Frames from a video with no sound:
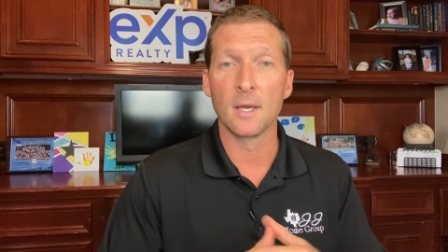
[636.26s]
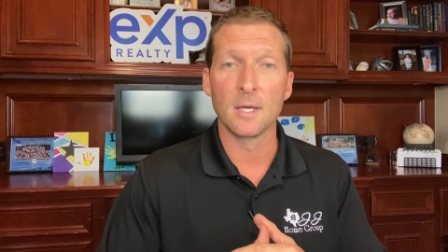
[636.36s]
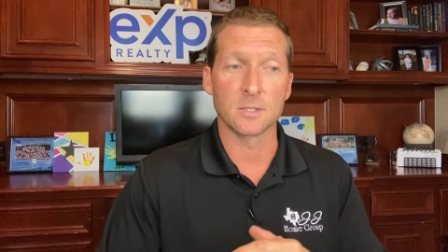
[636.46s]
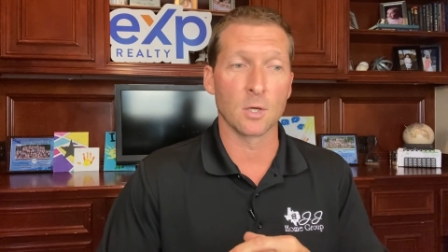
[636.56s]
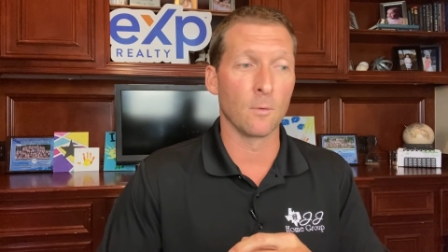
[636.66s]

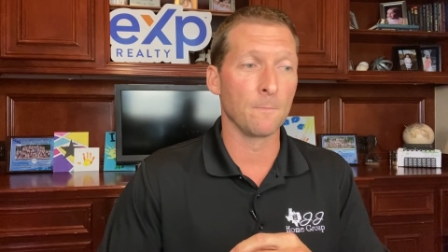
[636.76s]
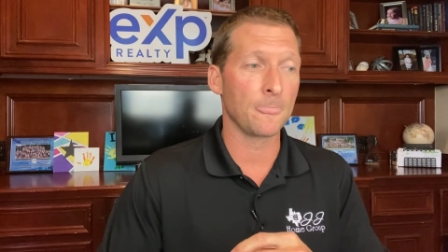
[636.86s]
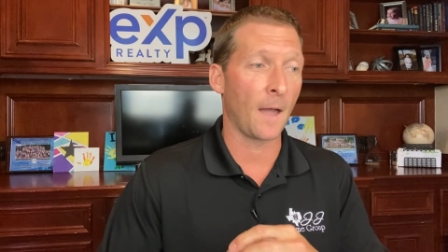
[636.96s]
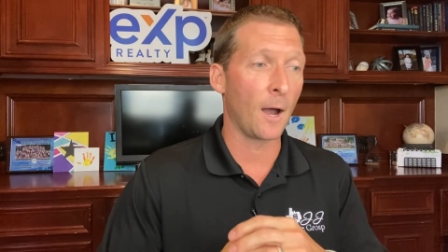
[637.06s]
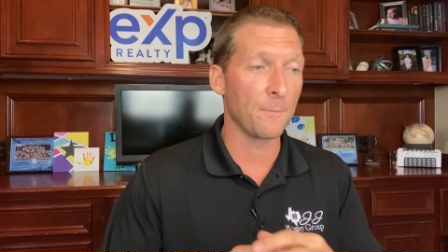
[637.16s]
So,
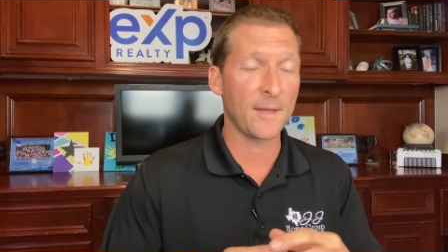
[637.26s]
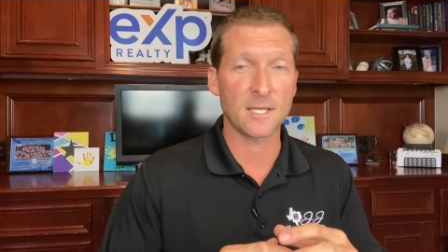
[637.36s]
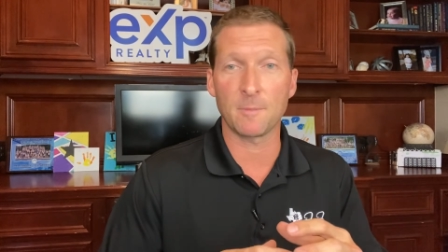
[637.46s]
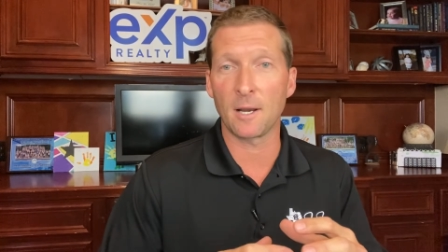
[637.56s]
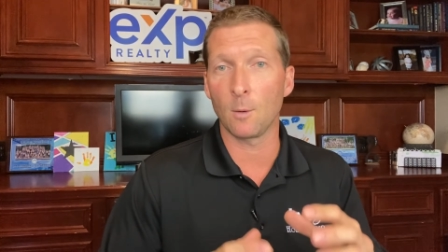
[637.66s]
I hope
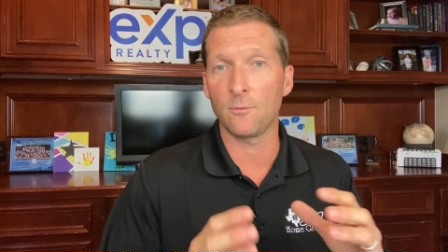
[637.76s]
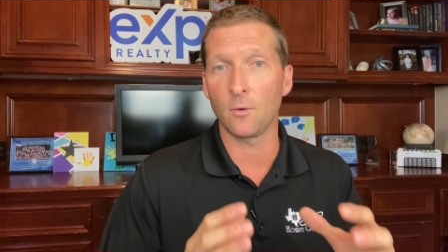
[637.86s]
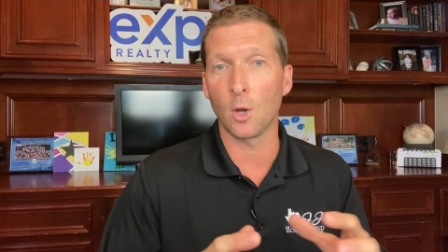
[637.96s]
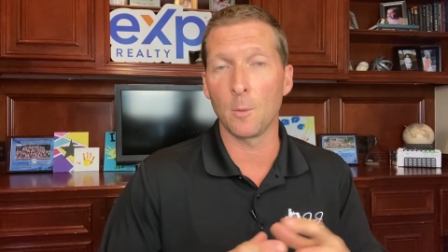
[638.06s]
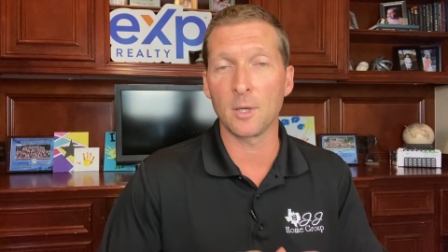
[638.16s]
that's been
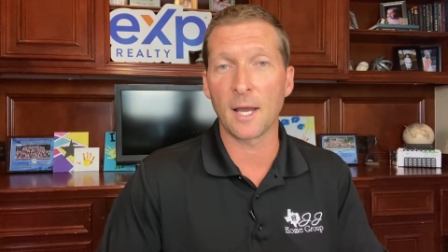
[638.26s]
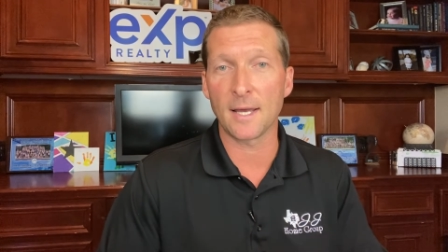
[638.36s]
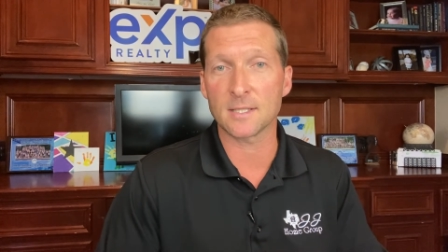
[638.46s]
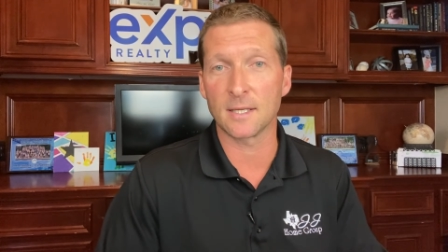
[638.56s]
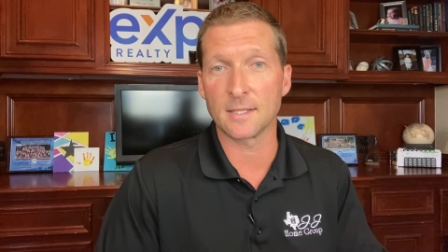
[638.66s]
helpful. Hope you
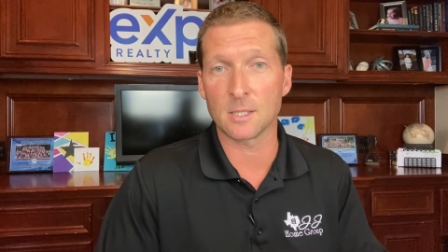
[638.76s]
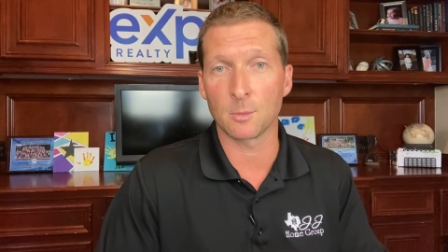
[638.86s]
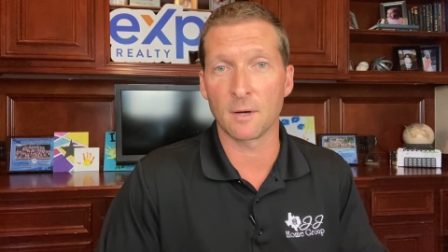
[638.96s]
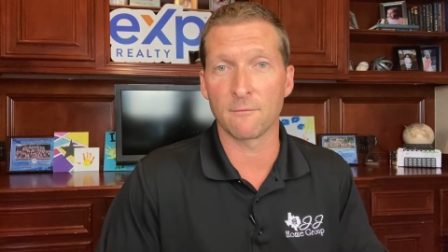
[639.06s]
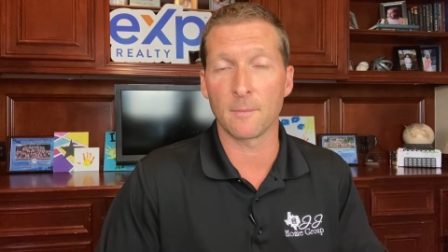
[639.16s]
guys can get some
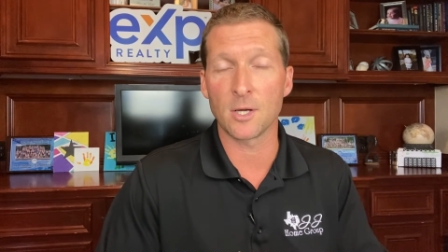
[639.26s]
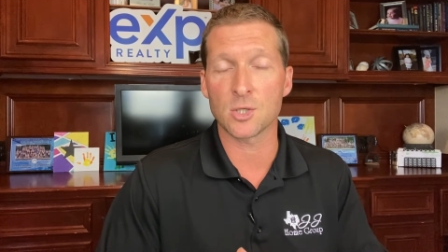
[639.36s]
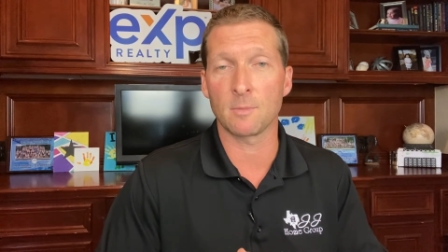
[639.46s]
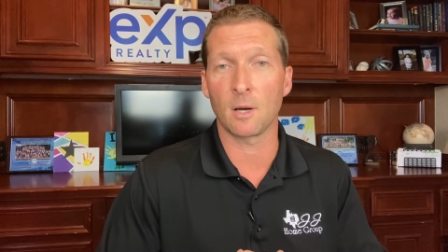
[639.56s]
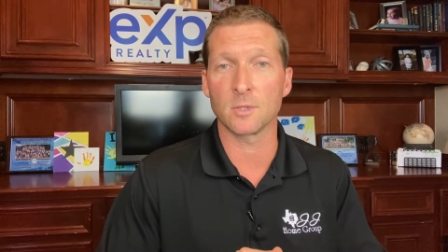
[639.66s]
good
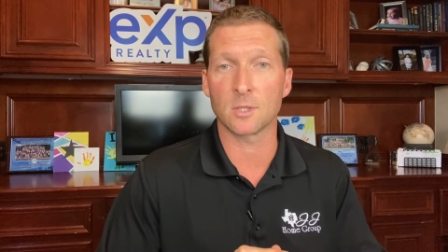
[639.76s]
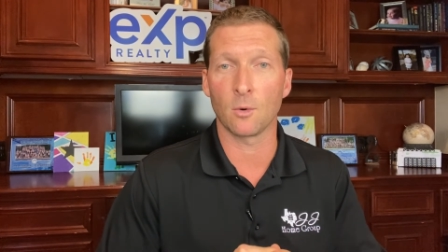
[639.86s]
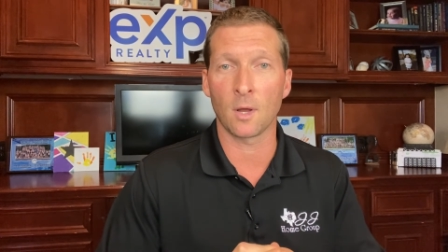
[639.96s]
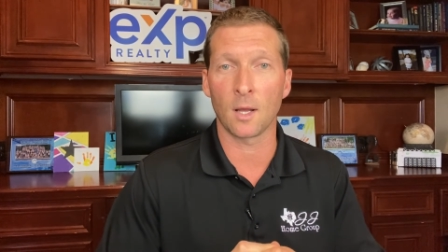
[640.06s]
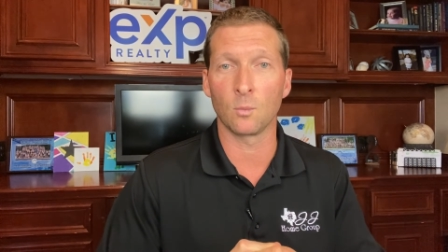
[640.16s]
information about what's
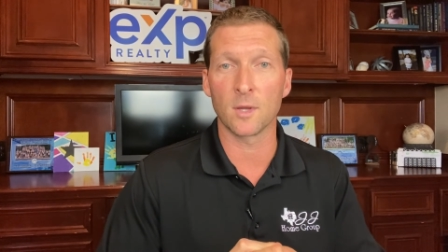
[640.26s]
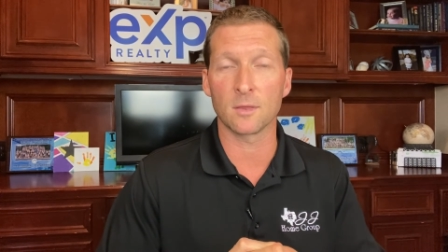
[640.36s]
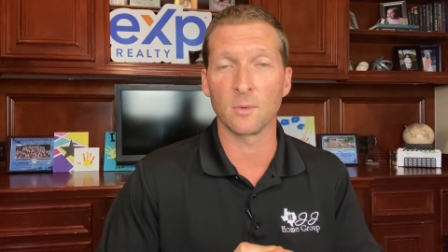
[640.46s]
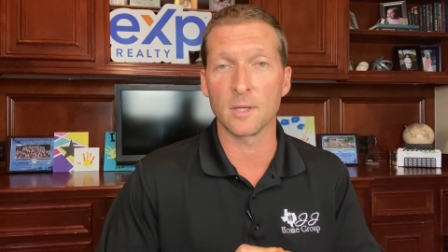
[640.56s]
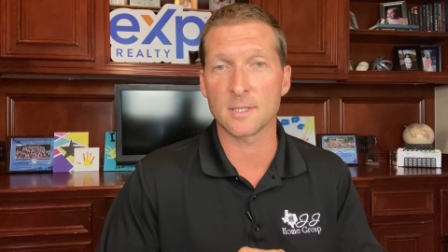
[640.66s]
going on with
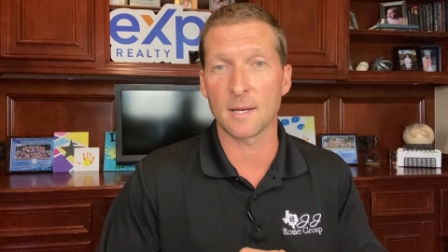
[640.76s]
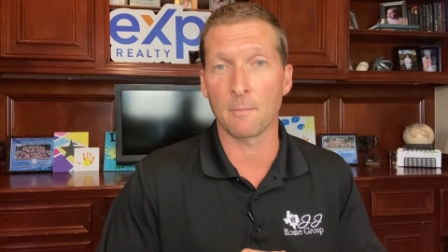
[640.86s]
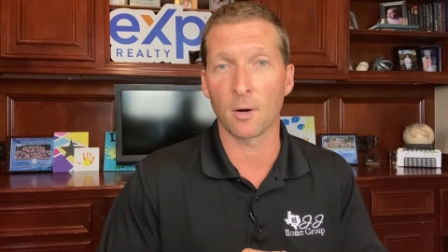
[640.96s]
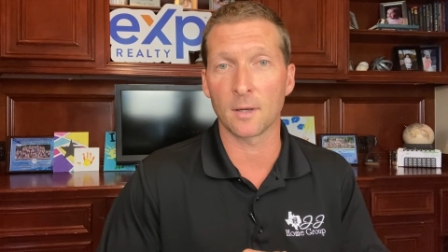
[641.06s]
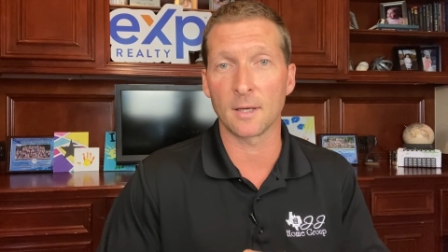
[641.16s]
the real estate
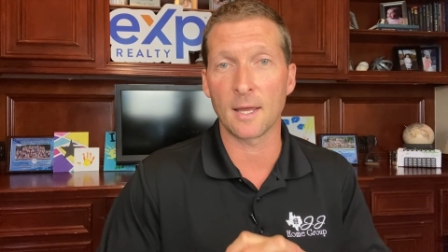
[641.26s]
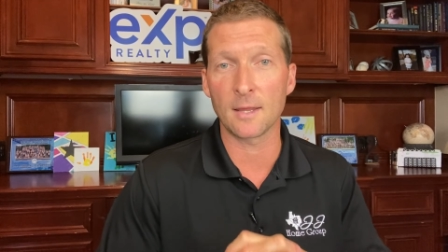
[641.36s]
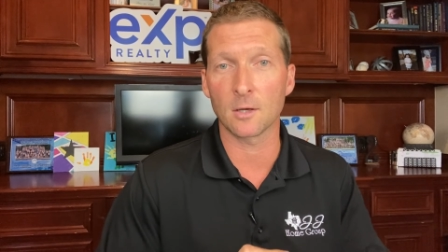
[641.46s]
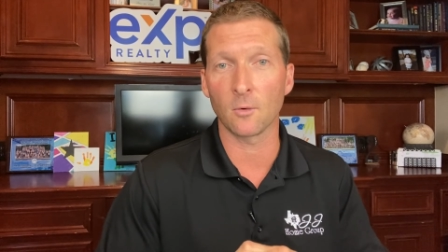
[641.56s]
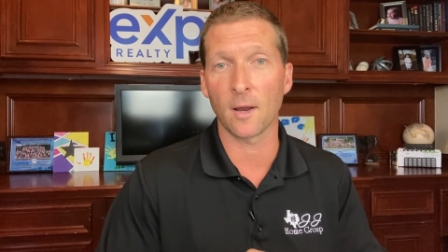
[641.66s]
market
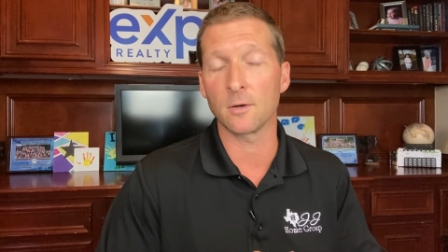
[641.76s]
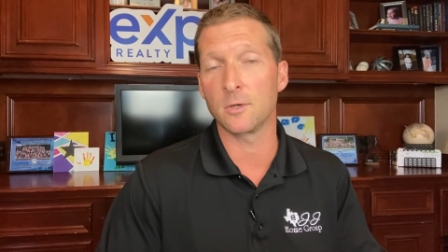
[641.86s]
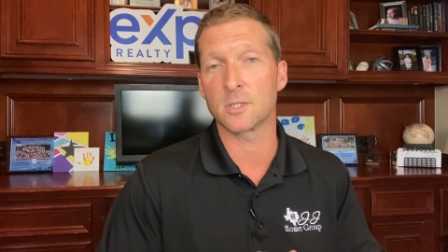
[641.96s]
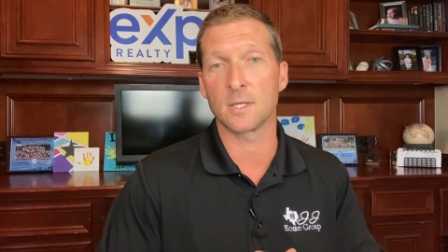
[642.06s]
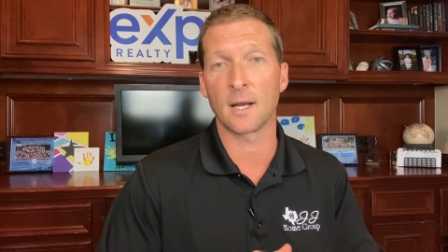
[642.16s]
in the greater
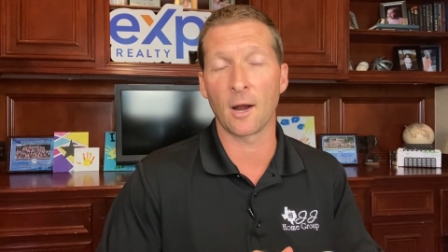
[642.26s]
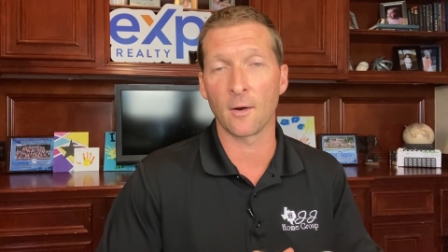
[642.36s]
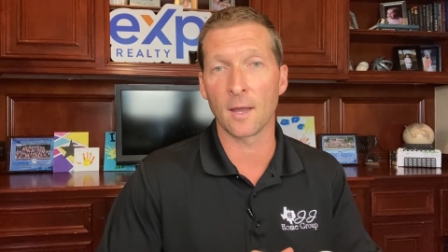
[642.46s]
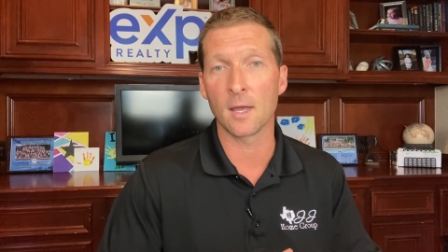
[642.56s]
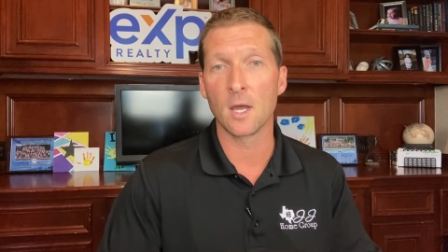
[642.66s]
Houston
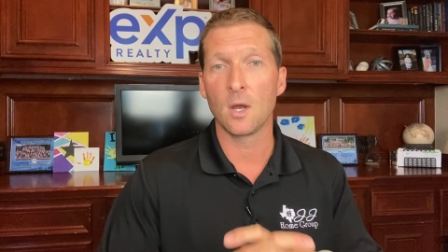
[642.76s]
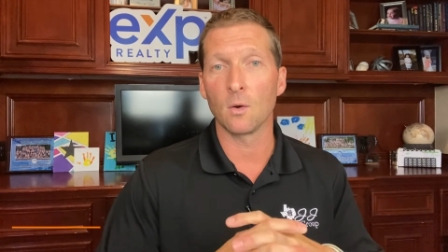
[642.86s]
area.